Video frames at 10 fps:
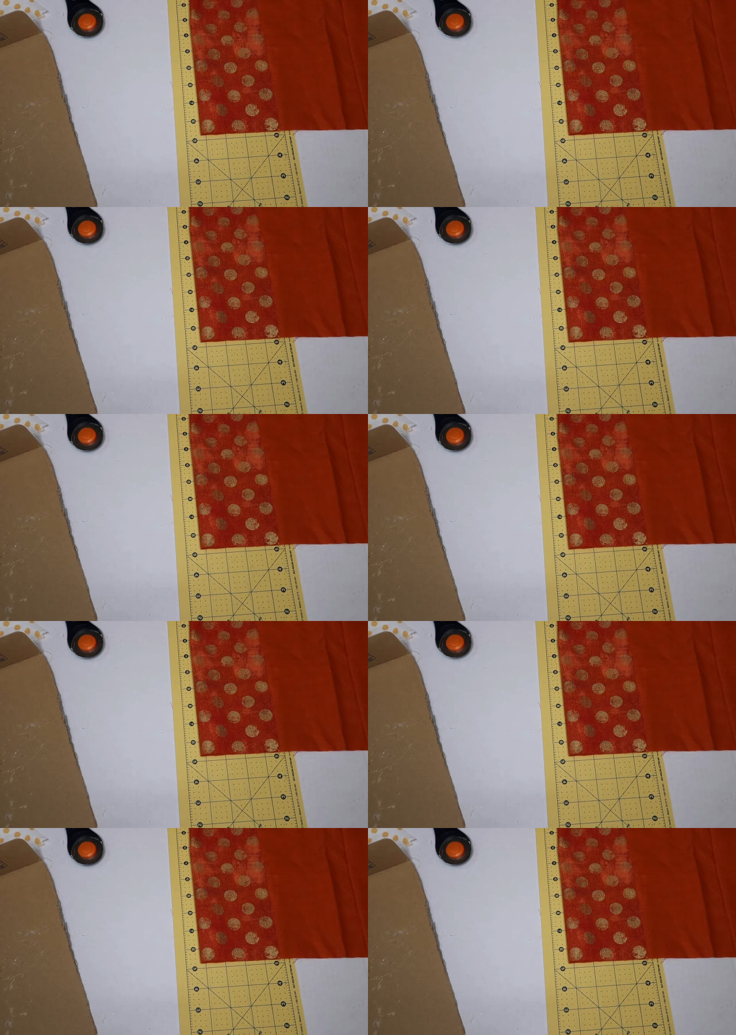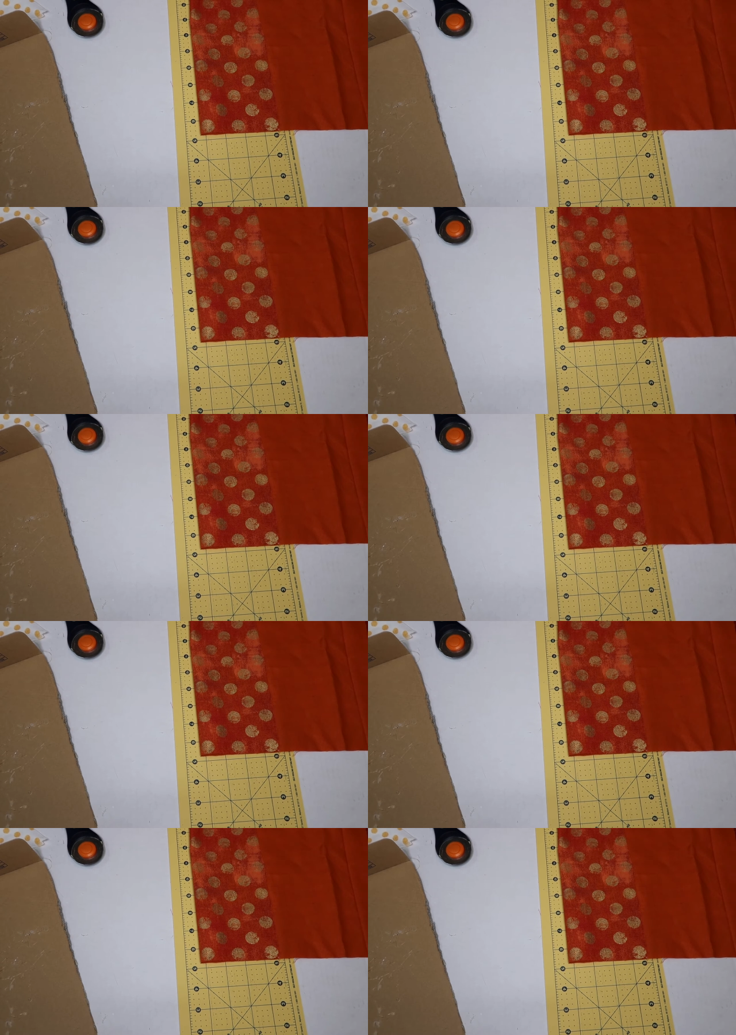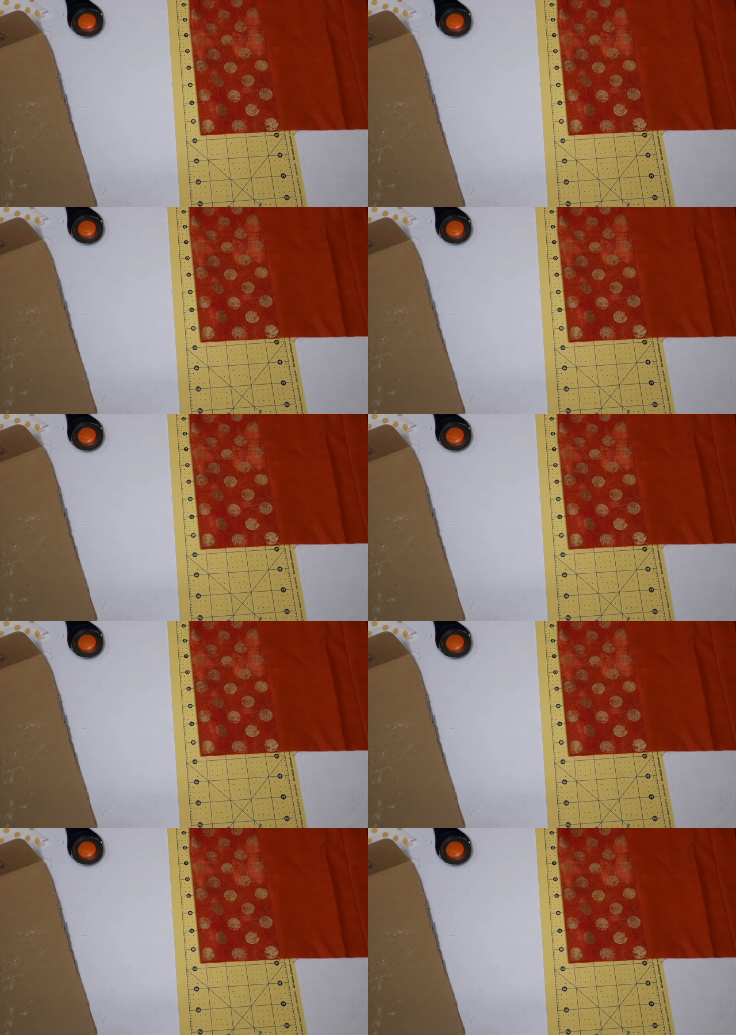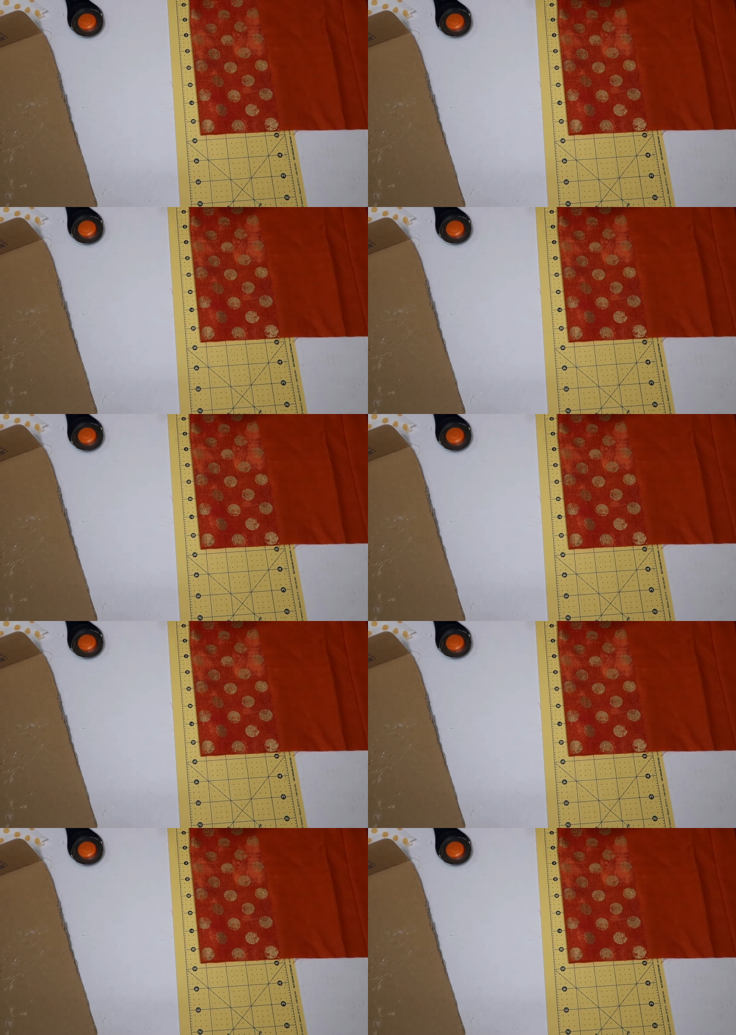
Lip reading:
[unreadable: no face in view]